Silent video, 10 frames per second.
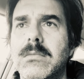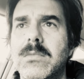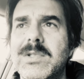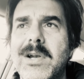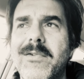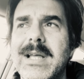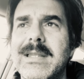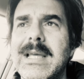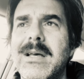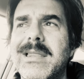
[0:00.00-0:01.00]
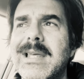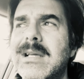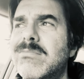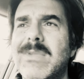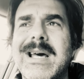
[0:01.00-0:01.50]
Was it around there, I
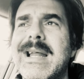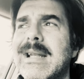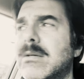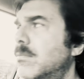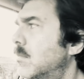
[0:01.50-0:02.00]
think? I don't know.